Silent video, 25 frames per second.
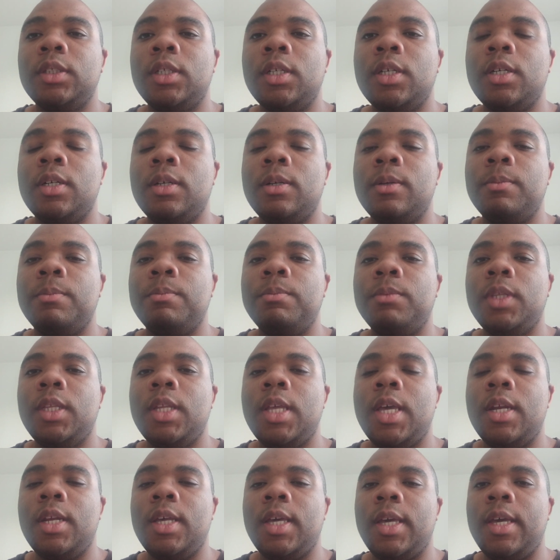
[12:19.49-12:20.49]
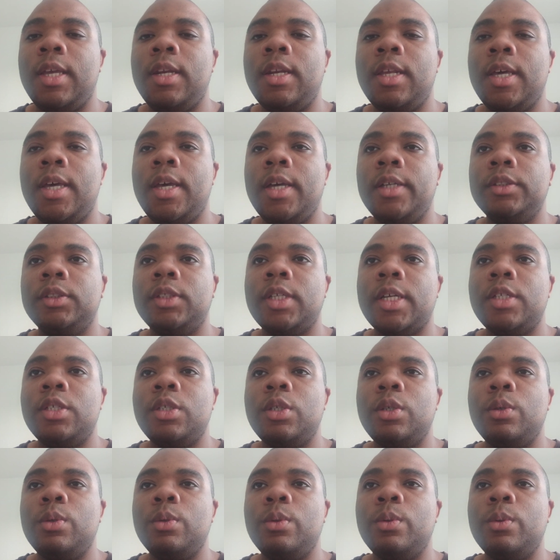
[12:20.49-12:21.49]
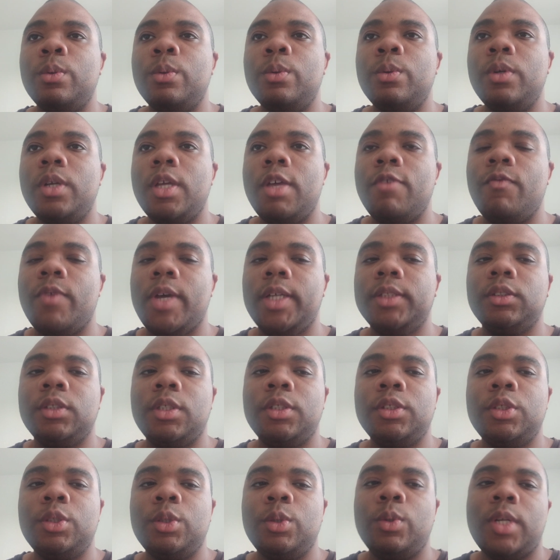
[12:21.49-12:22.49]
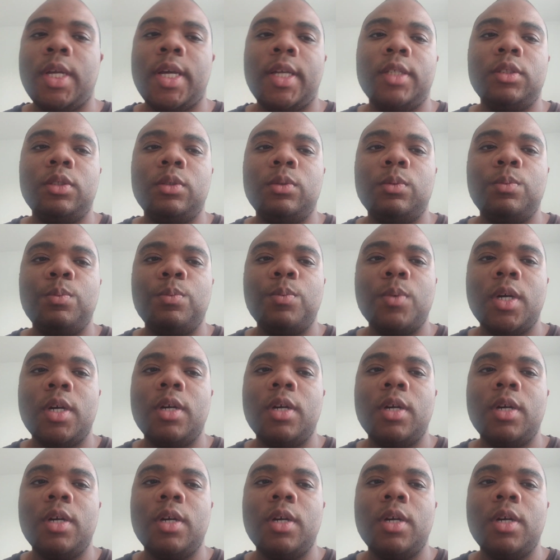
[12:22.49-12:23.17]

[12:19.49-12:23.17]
in the index that you invest into, that's